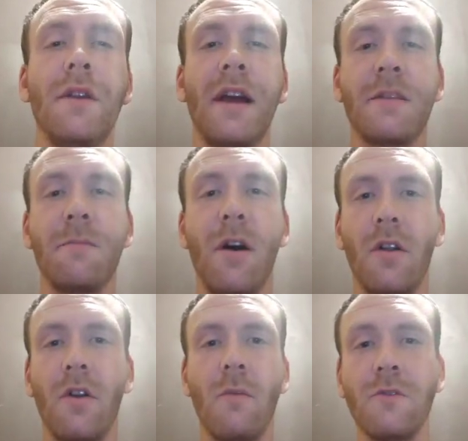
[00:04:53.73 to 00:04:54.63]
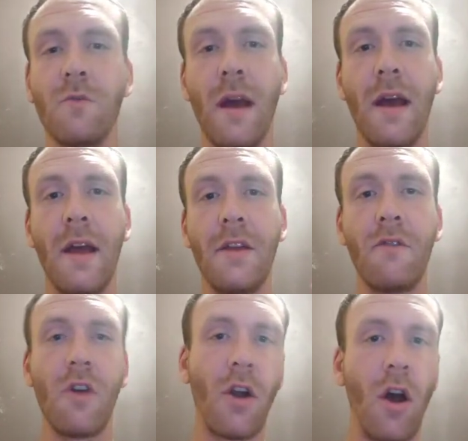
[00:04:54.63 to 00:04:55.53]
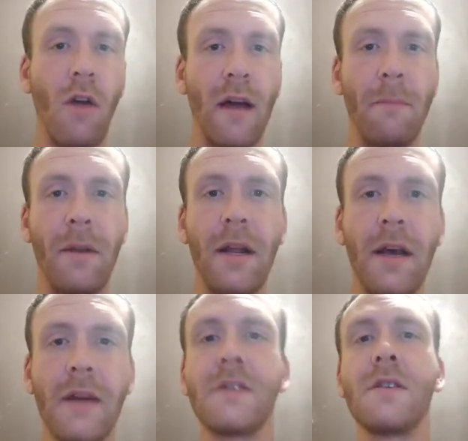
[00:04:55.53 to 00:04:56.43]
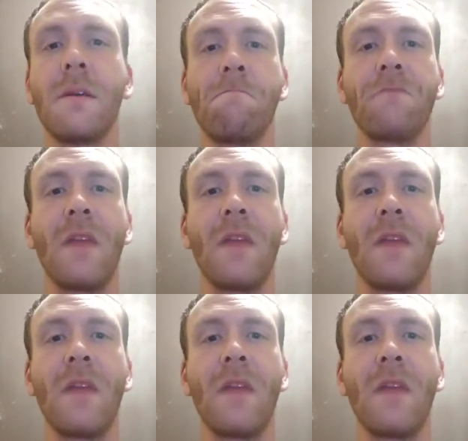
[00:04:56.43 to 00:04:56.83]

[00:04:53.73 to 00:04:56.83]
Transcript: The next part comes where you've got other players.